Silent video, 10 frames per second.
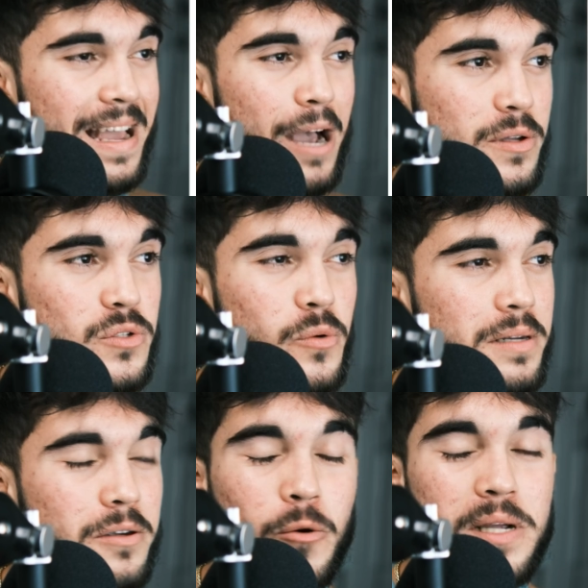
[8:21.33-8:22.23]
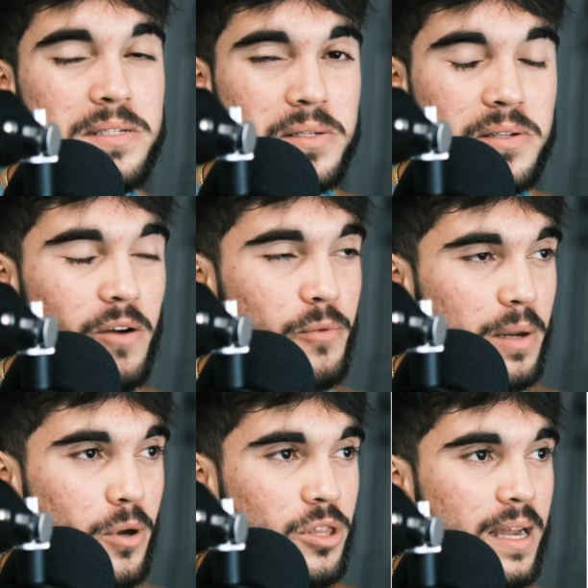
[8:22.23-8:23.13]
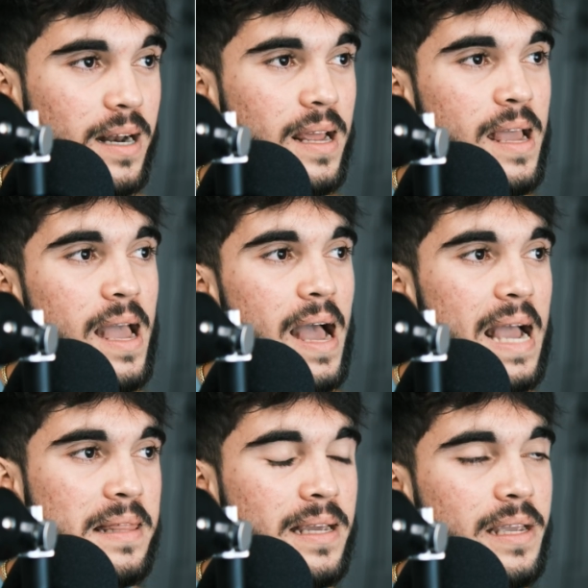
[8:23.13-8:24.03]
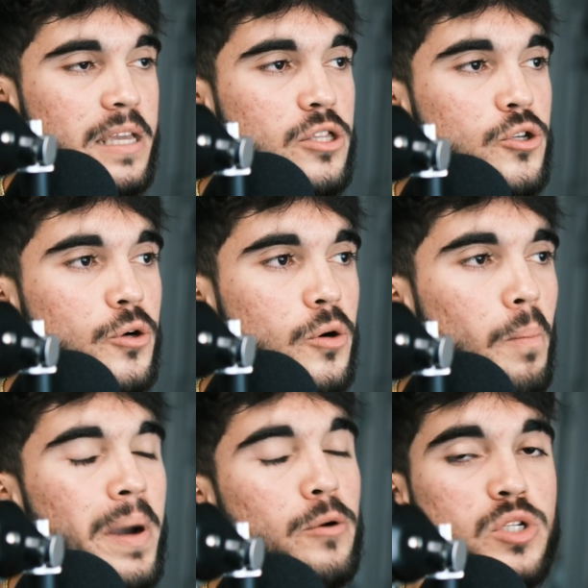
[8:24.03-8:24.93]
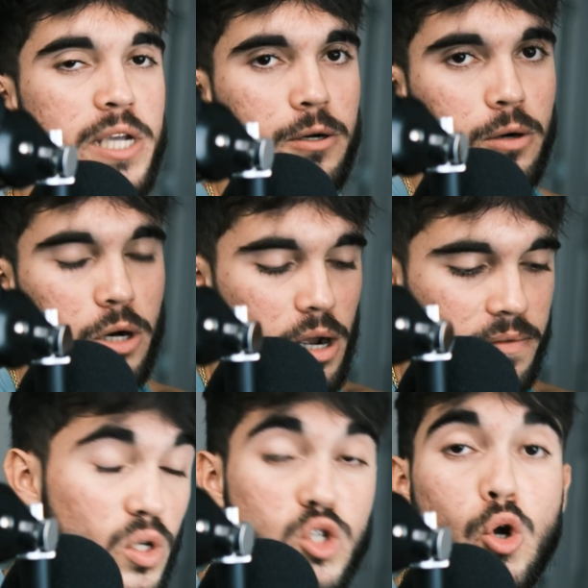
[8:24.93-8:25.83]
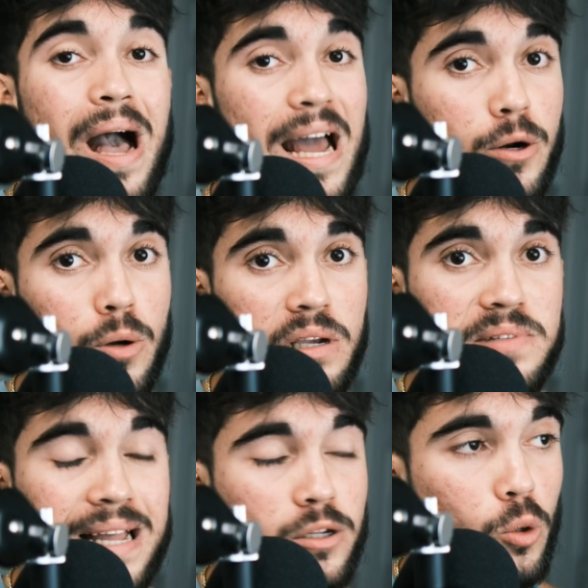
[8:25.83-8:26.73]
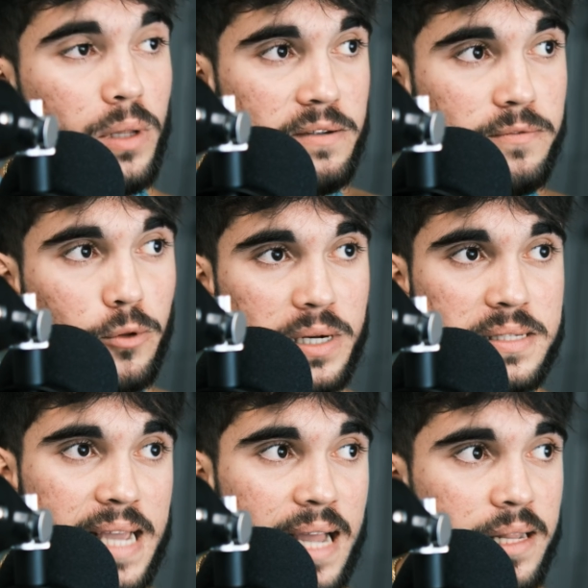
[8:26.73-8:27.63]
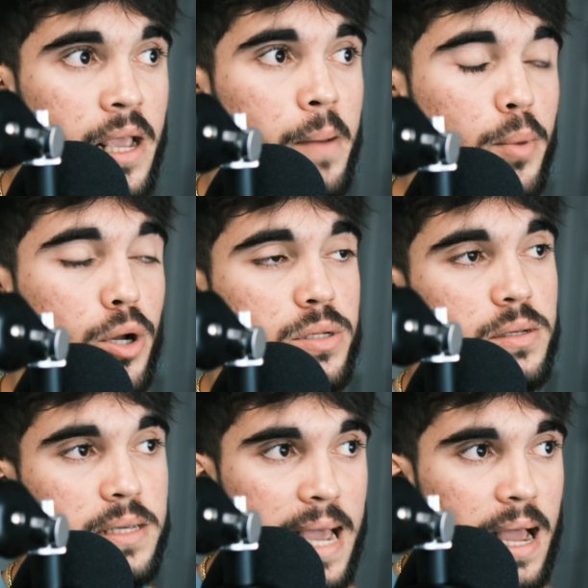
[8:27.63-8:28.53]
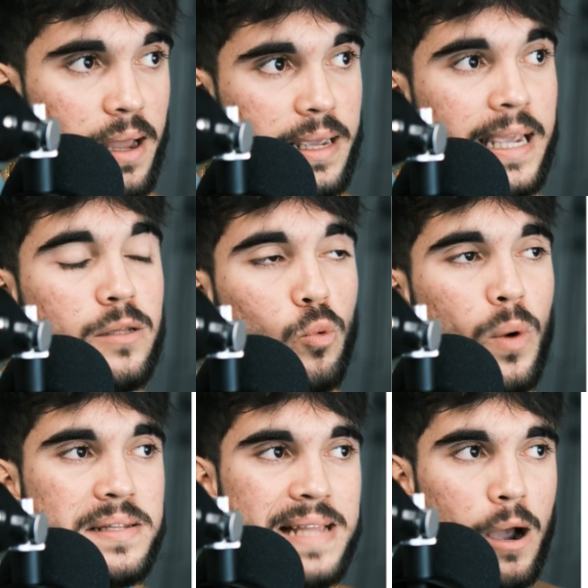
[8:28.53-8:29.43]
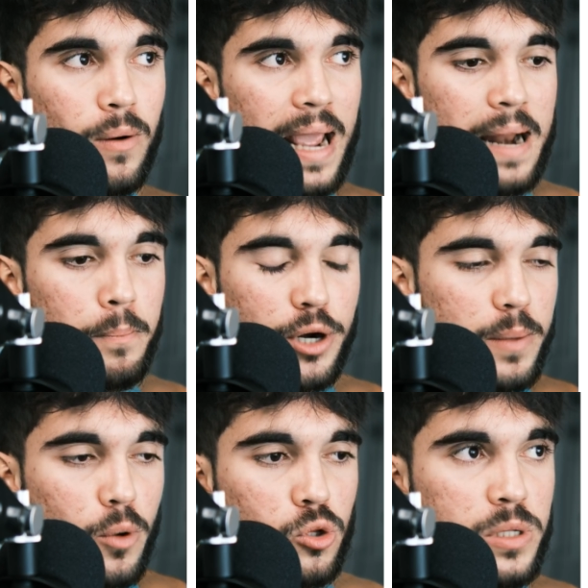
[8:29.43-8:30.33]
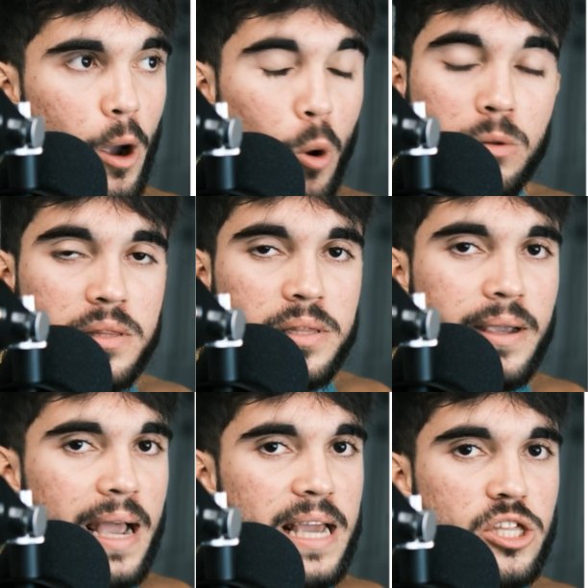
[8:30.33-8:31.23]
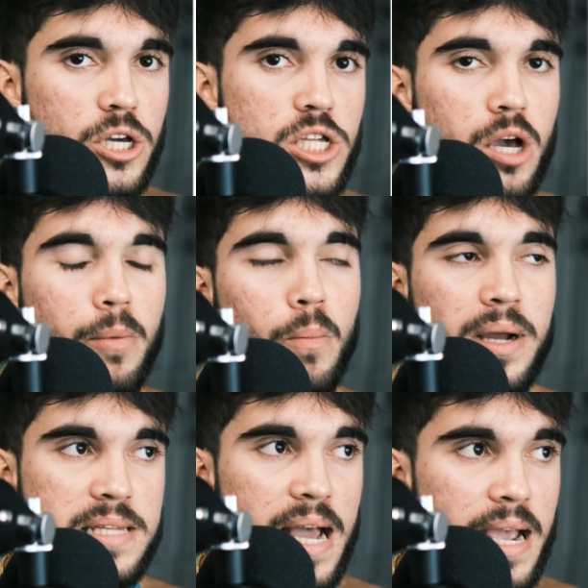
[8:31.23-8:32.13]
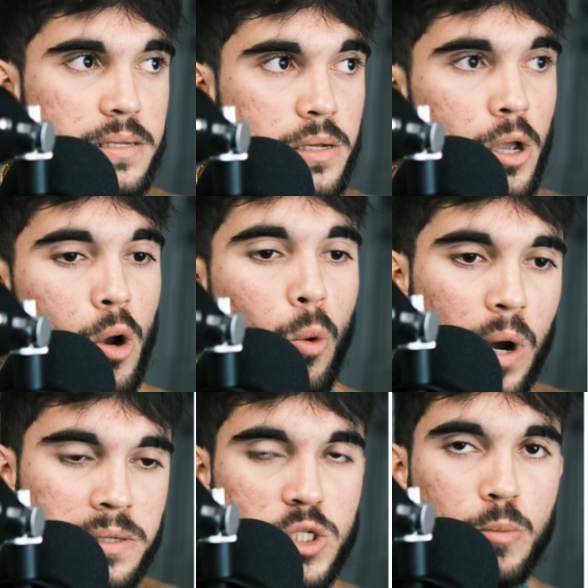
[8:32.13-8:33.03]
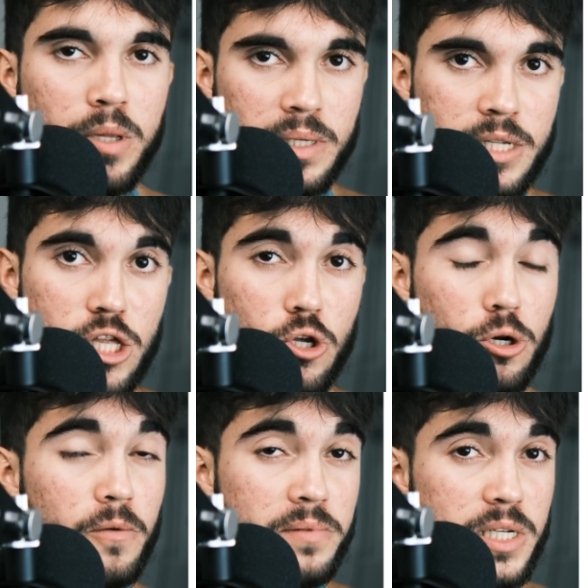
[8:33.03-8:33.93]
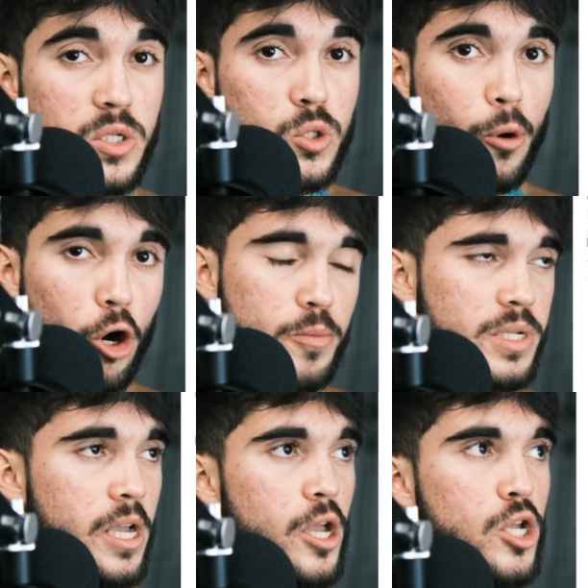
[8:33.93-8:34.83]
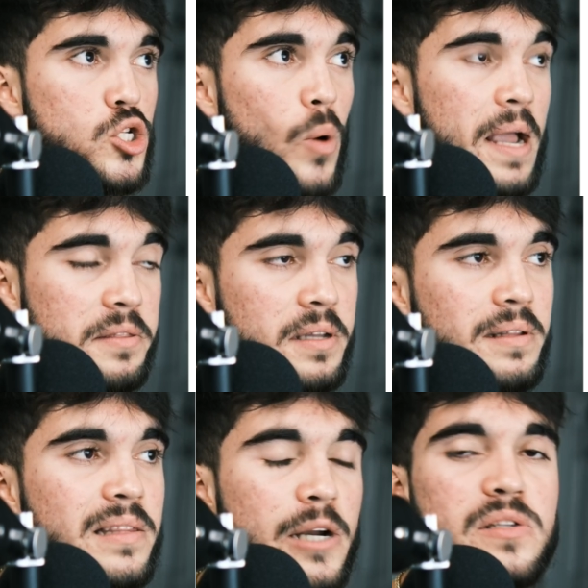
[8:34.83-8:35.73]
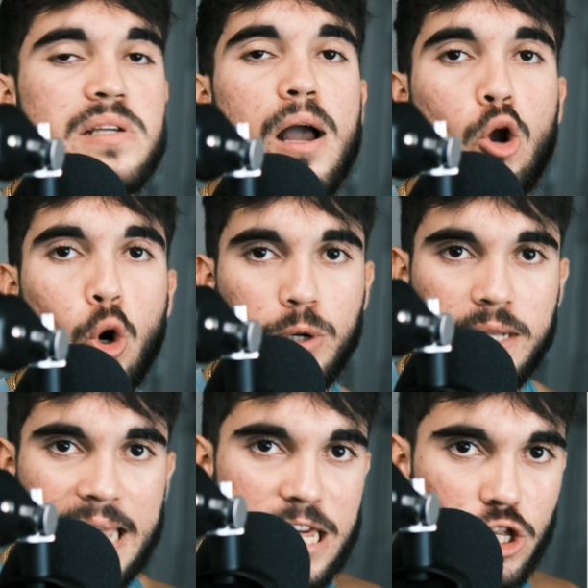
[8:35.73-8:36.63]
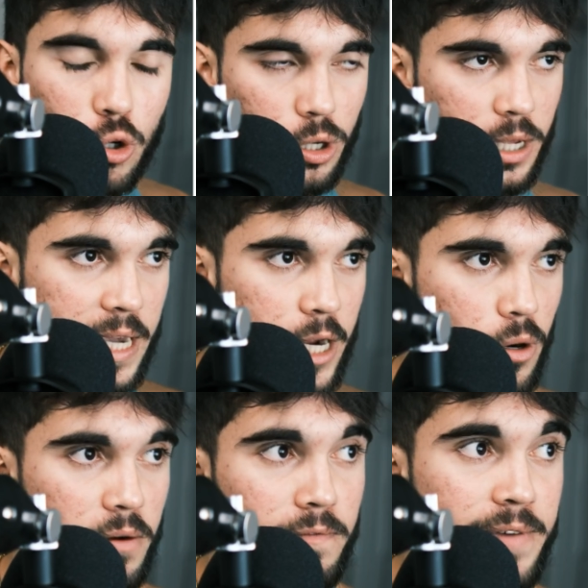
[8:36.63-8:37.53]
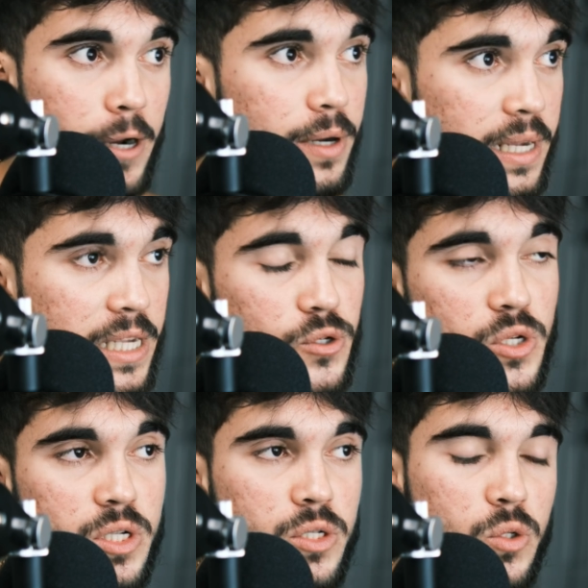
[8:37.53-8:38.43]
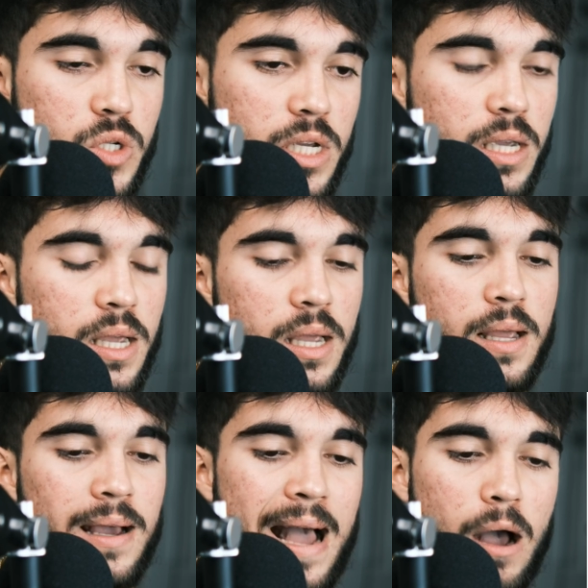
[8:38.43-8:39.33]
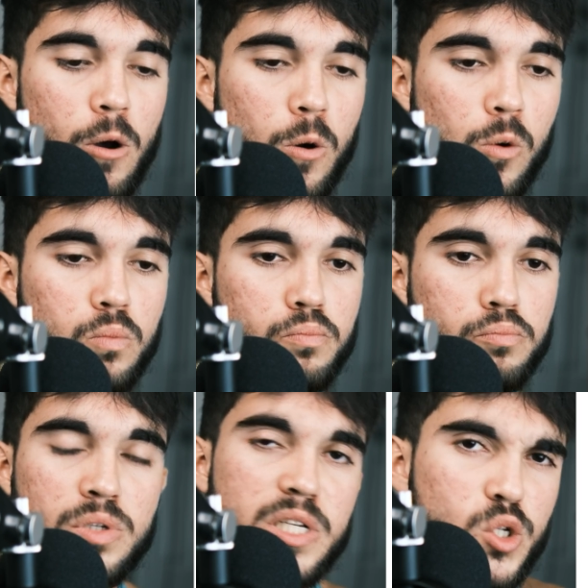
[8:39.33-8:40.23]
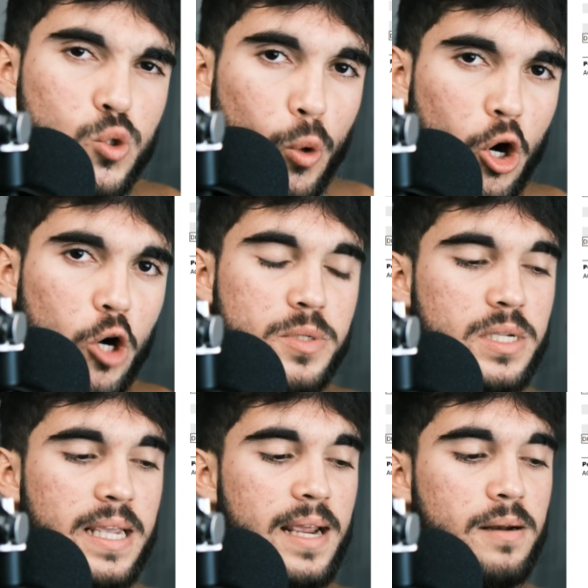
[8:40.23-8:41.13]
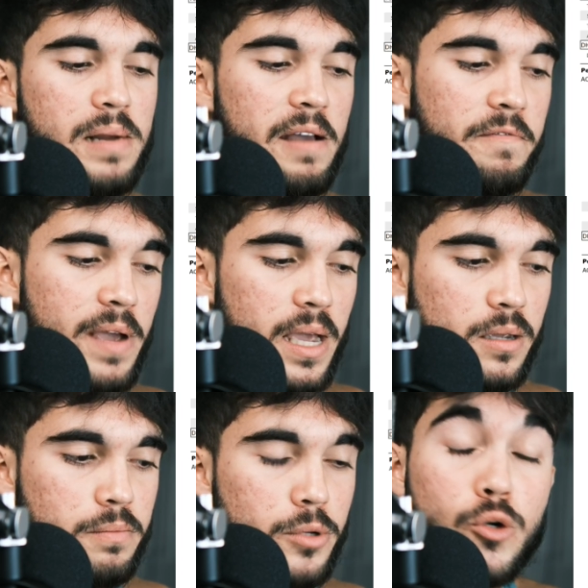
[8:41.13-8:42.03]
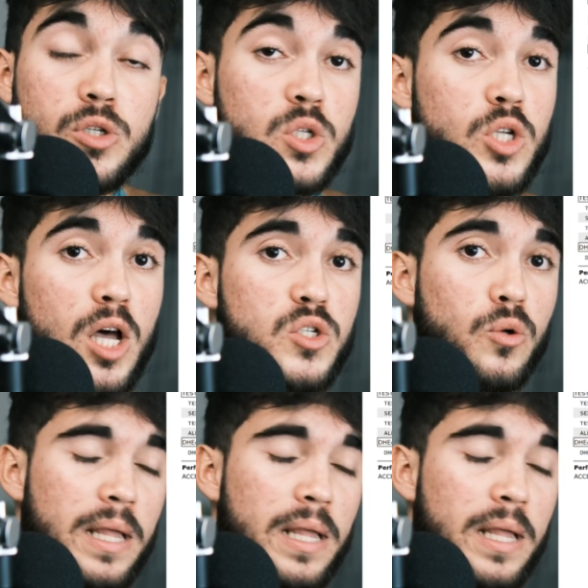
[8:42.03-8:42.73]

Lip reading: I was doing crazy stuff pretty much, and I think I injured my rotator cuff. So I don't know if that could influence that. But yeah, it went down, and pretty much the only thing I changed about my diet was the supplementation of these two herbs. So I think that there is a correlation here. Very interesting to see how these two herbs can affect your testosterone